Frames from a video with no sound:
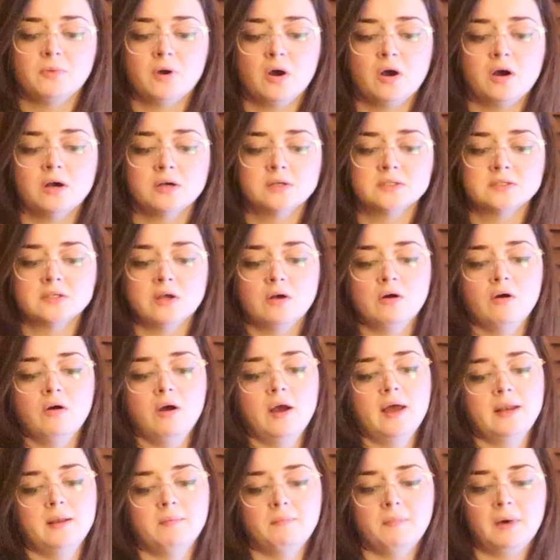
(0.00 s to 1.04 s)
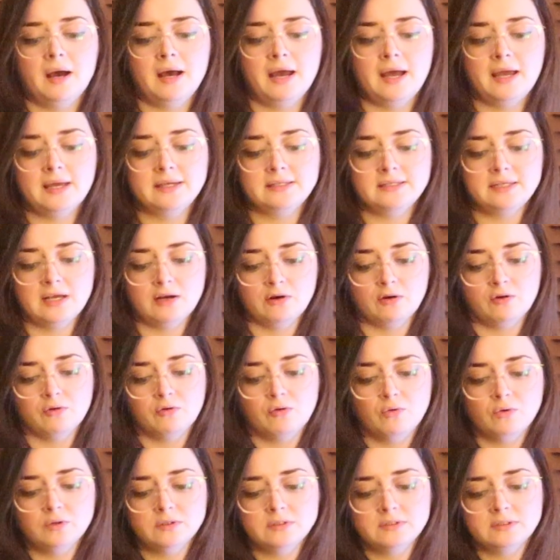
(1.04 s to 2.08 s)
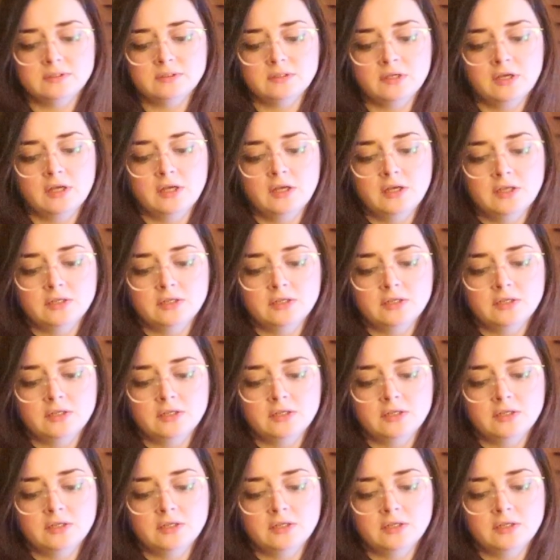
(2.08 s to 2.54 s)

box on my tarot course.